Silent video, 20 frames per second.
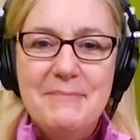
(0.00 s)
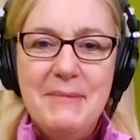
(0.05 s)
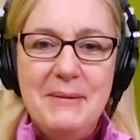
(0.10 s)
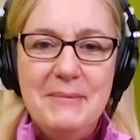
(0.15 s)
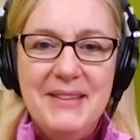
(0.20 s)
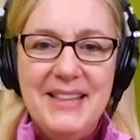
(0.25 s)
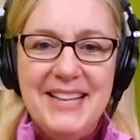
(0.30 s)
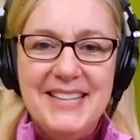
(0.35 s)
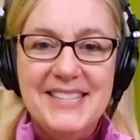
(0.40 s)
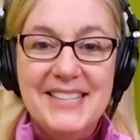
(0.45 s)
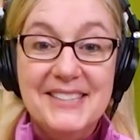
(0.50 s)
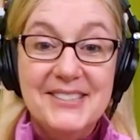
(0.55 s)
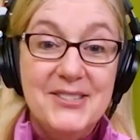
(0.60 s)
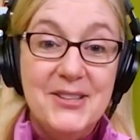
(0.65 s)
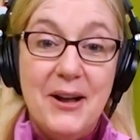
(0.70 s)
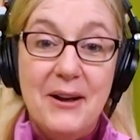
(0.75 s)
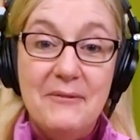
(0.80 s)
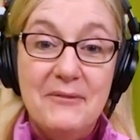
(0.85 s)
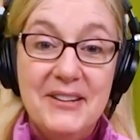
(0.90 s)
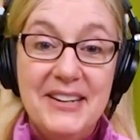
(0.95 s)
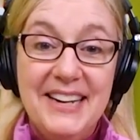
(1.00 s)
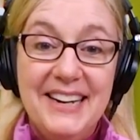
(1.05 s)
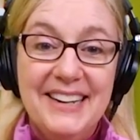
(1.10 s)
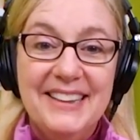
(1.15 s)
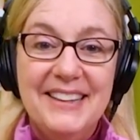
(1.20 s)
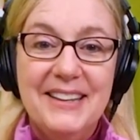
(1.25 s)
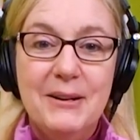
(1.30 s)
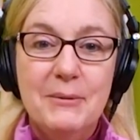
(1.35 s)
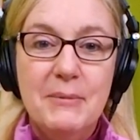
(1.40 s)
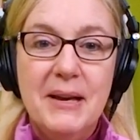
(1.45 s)
Maybe that's soften it a
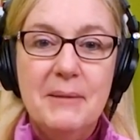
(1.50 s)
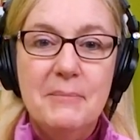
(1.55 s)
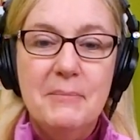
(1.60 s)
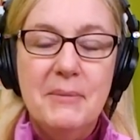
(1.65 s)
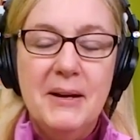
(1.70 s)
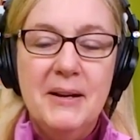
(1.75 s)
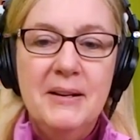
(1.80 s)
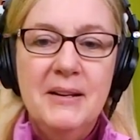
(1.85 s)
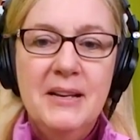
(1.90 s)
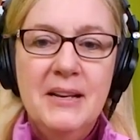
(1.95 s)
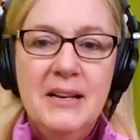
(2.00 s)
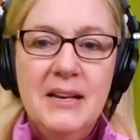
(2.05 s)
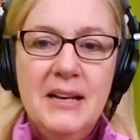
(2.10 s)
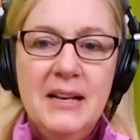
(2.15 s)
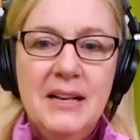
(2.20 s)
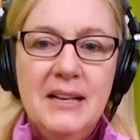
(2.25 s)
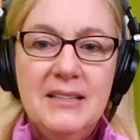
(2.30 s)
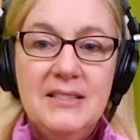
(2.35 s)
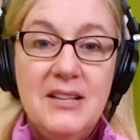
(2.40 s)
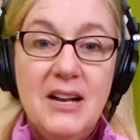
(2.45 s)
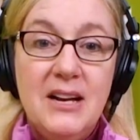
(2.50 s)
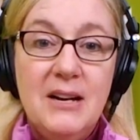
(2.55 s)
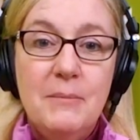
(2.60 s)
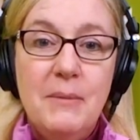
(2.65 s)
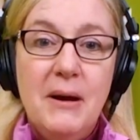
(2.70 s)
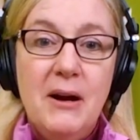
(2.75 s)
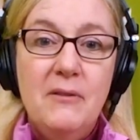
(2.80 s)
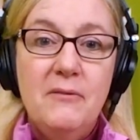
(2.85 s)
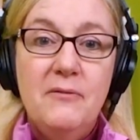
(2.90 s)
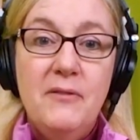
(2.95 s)
little bit, but let's talk
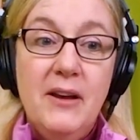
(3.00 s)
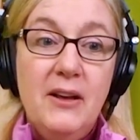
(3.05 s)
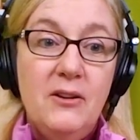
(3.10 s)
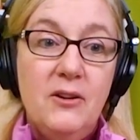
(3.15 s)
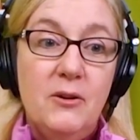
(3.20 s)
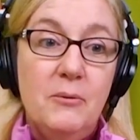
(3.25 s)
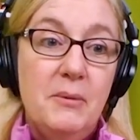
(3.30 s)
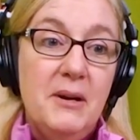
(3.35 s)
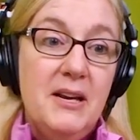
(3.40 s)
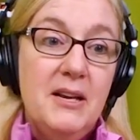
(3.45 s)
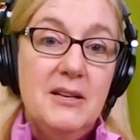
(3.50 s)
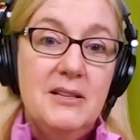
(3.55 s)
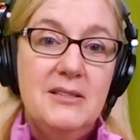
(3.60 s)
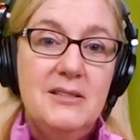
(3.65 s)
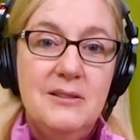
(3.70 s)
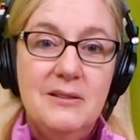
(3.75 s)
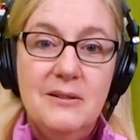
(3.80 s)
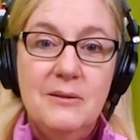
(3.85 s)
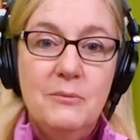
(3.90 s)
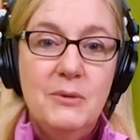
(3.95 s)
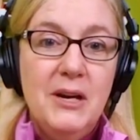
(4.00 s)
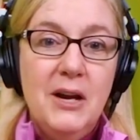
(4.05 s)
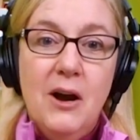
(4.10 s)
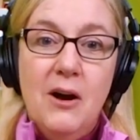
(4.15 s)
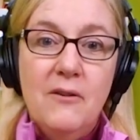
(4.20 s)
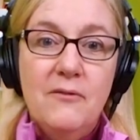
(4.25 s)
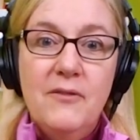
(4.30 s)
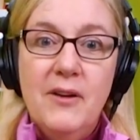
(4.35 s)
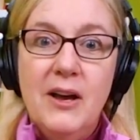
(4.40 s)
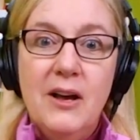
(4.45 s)
about failure because we
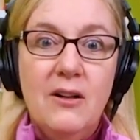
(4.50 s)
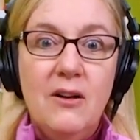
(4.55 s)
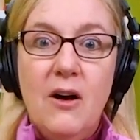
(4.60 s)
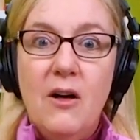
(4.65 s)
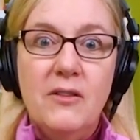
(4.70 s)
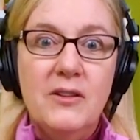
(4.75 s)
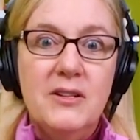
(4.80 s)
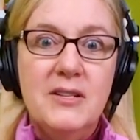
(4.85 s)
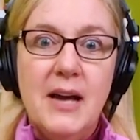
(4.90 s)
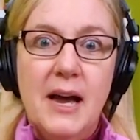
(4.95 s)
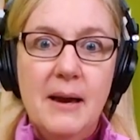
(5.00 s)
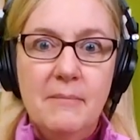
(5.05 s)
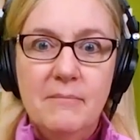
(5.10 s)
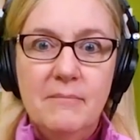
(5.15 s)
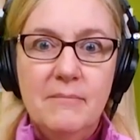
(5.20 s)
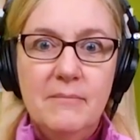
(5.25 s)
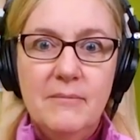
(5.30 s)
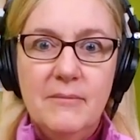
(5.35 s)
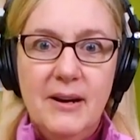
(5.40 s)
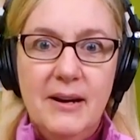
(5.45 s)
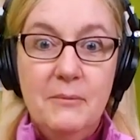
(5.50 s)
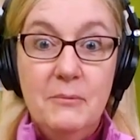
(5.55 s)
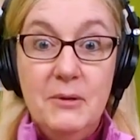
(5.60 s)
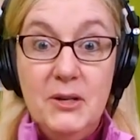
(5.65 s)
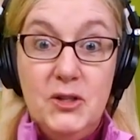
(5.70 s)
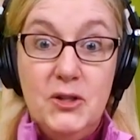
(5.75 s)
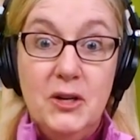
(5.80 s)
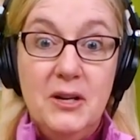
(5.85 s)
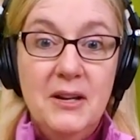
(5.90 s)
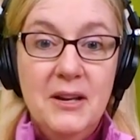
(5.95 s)
all fail all the time, right? We
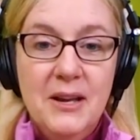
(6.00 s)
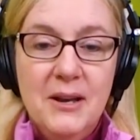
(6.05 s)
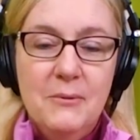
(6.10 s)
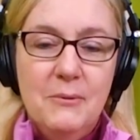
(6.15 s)
should.